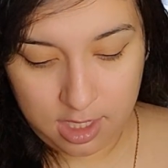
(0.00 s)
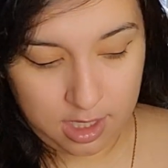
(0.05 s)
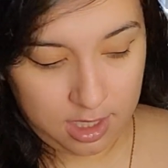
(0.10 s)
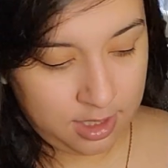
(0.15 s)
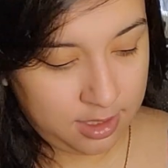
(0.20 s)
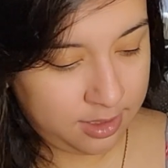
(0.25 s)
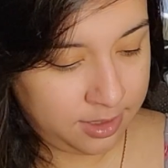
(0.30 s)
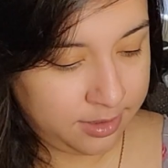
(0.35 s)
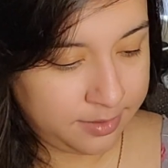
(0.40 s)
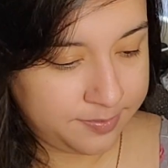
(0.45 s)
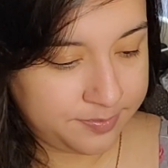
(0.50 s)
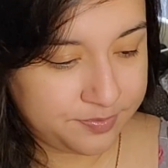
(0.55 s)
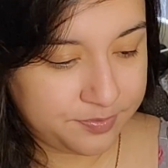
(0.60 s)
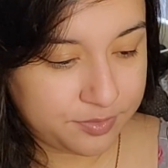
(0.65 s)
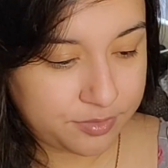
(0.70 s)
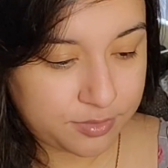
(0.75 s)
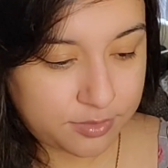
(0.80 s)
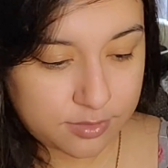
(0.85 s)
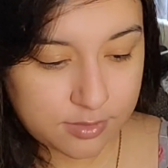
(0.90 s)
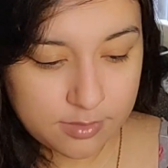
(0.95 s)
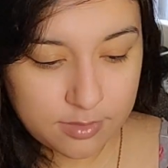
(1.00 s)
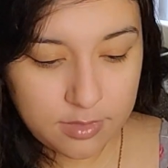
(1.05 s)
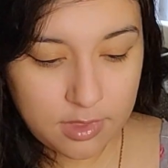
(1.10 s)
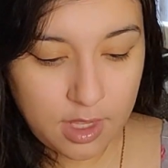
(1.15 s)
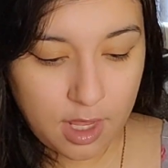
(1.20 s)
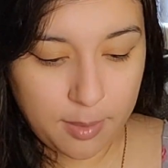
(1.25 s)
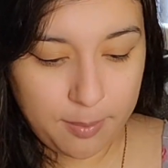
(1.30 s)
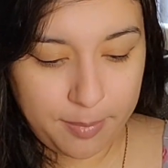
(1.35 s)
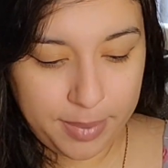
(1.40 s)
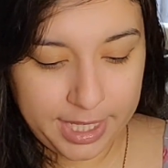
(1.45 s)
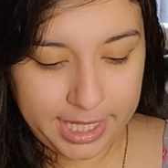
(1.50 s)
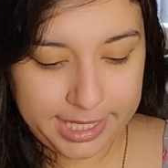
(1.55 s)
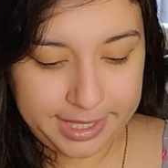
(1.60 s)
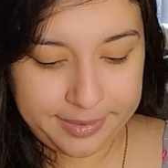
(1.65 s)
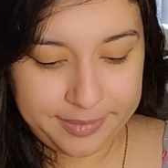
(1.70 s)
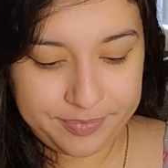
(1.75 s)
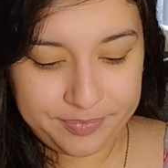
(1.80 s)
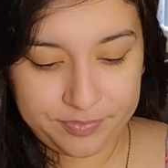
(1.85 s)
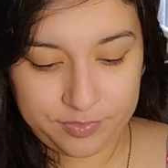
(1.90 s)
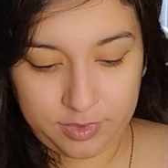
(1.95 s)

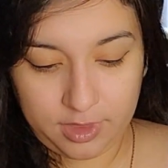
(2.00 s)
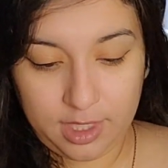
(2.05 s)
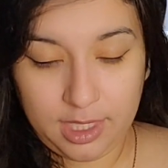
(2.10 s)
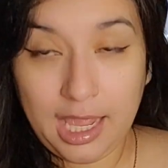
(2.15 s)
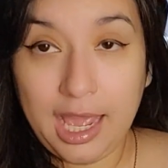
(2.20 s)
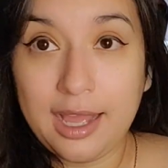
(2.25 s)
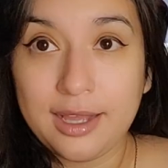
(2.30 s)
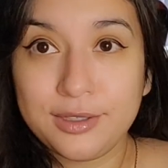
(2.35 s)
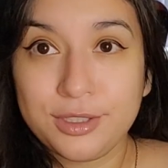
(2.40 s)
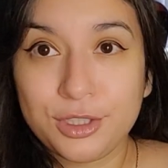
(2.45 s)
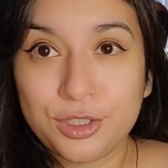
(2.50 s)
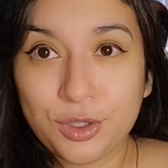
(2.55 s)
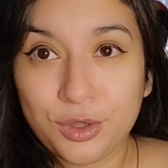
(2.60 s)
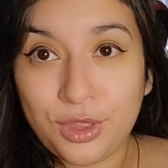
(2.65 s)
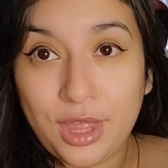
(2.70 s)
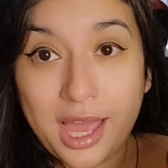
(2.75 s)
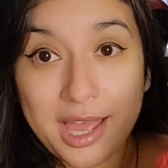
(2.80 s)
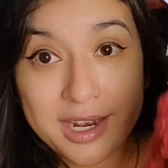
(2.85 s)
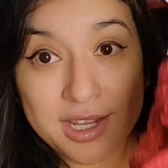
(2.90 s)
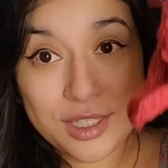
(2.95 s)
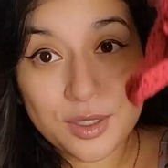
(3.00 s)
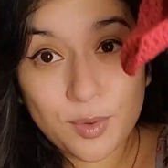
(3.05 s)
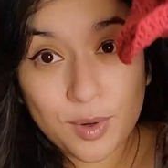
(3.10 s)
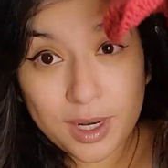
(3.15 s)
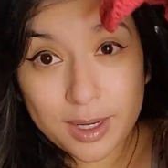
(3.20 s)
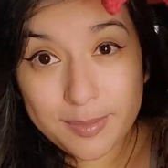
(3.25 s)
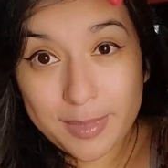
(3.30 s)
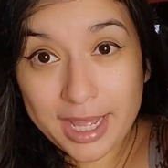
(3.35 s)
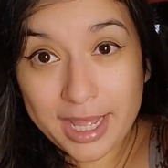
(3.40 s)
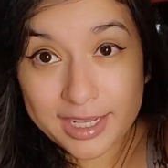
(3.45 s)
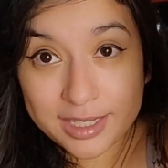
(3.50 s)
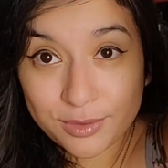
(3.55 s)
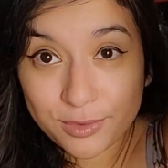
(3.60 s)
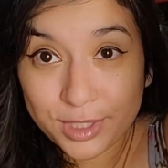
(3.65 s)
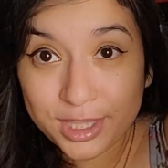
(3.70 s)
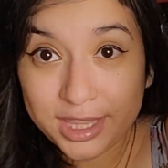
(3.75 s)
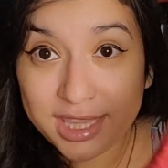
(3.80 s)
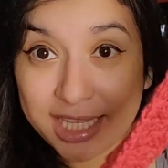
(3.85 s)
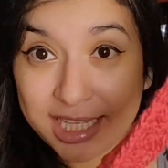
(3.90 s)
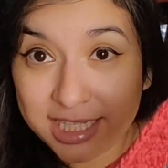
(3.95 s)
But yeah, so that is where I'm at
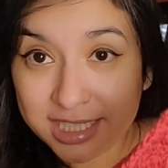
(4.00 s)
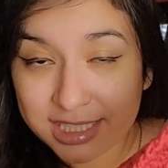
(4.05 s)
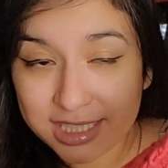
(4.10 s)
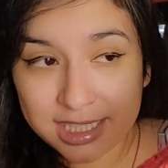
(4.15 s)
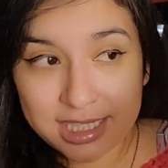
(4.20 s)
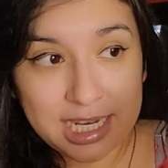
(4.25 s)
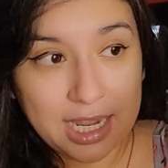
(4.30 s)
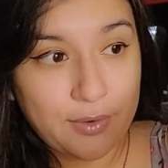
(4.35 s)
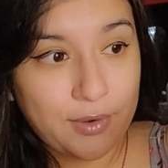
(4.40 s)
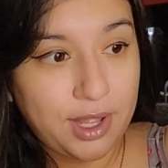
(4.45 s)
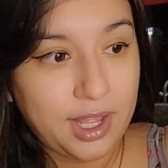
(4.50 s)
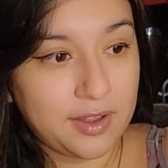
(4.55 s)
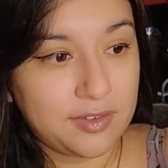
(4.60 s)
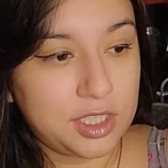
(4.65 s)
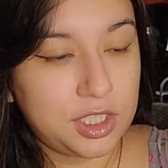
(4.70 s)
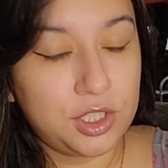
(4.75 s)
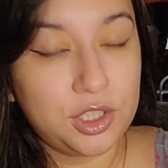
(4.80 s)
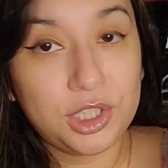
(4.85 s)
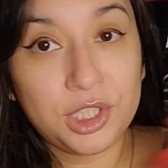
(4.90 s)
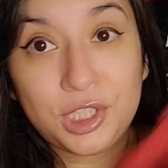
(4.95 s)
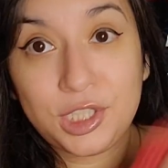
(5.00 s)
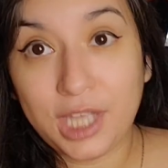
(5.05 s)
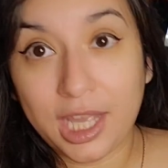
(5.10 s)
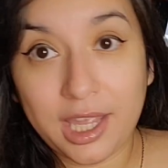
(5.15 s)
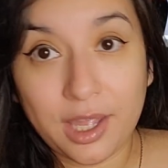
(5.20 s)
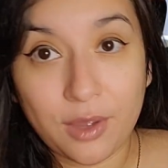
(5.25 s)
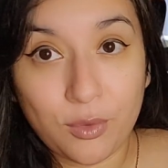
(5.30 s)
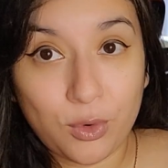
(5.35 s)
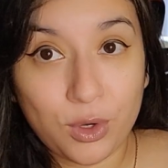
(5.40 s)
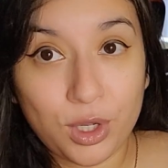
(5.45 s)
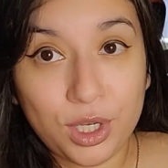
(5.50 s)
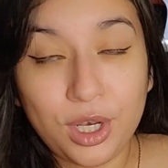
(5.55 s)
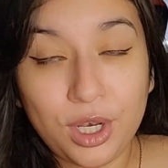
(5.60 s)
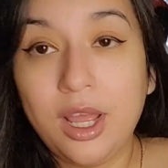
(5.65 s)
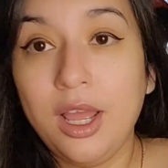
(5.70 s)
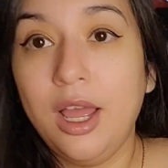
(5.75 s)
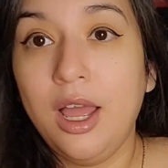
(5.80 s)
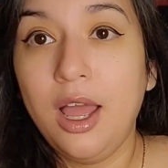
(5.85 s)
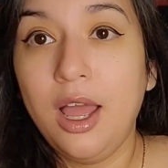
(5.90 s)
with this. Now I have to do the second one,